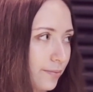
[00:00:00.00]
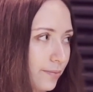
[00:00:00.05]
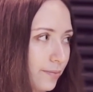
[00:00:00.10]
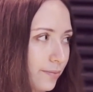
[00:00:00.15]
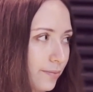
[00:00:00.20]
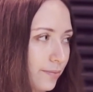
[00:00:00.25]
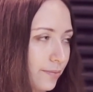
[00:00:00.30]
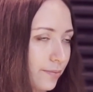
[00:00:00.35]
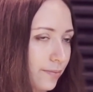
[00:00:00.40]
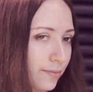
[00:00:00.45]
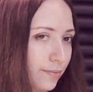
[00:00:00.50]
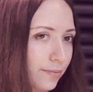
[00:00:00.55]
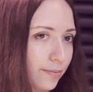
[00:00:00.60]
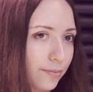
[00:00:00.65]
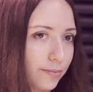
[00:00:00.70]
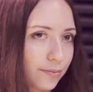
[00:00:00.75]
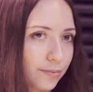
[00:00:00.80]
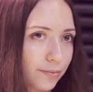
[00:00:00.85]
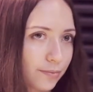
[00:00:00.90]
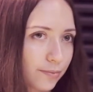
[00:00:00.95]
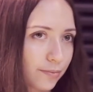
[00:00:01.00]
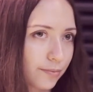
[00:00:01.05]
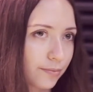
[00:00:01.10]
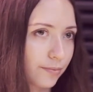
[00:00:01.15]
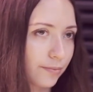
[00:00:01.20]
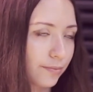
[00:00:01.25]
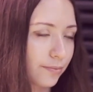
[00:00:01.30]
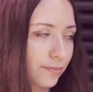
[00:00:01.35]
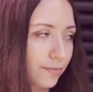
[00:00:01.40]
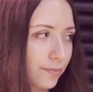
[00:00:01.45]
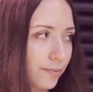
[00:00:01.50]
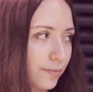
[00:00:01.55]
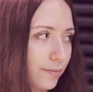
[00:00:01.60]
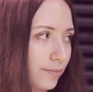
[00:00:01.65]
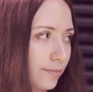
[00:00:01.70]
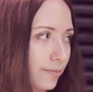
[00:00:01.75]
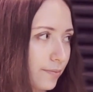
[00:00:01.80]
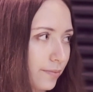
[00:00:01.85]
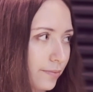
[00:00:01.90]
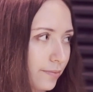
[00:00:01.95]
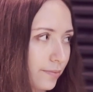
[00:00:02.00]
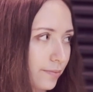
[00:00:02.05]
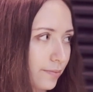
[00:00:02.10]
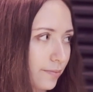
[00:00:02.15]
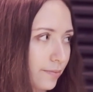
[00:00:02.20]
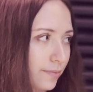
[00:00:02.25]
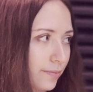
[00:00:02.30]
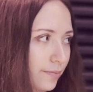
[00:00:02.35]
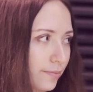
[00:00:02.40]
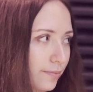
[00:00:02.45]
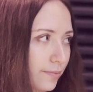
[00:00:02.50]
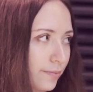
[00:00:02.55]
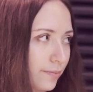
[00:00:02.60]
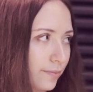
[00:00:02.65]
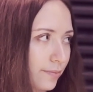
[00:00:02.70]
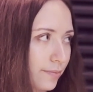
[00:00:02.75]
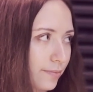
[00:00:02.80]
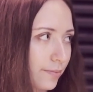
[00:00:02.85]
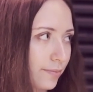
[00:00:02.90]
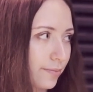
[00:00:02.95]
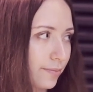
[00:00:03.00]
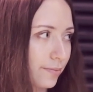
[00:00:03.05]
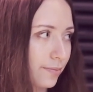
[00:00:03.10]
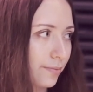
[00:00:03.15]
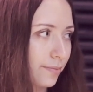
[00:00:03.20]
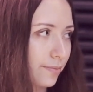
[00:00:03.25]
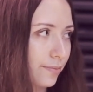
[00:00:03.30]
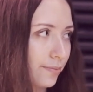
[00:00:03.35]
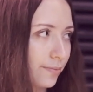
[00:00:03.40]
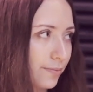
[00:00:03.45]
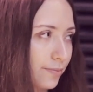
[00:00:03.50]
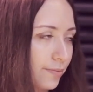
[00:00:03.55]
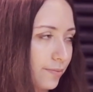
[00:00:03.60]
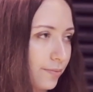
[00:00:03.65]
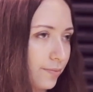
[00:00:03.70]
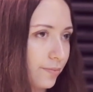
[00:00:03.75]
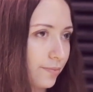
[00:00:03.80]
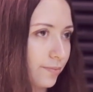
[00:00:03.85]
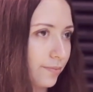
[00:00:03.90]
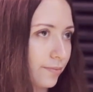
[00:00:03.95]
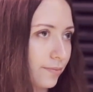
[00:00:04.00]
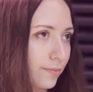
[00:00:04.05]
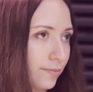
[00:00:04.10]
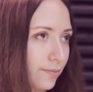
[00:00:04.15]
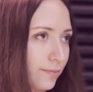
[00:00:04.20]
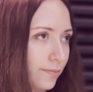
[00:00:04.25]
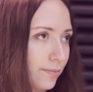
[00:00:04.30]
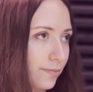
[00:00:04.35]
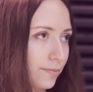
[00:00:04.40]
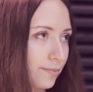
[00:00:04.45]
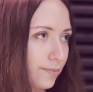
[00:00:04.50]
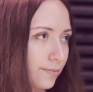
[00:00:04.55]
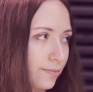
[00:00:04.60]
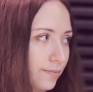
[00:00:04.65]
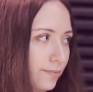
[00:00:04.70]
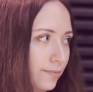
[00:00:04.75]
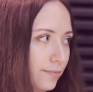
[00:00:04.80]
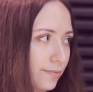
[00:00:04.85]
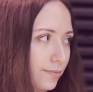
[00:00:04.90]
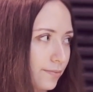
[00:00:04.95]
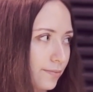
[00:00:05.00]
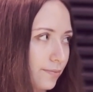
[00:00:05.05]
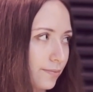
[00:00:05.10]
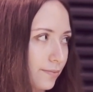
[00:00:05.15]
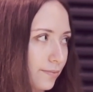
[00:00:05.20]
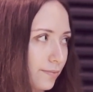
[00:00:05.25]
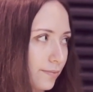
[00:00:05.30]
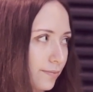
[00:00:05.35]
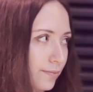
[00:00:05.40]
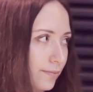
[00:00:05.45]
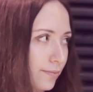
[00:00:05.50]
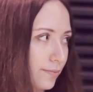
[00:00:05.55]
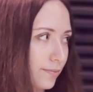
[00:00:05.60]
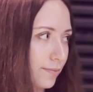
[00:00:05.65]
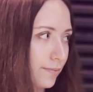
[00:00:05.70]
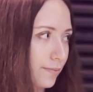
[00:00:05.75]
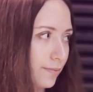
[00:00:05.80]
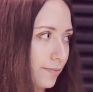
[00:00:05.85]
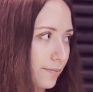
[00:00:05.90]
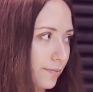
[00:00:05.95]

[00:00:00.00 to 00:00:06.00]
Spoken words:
(silent)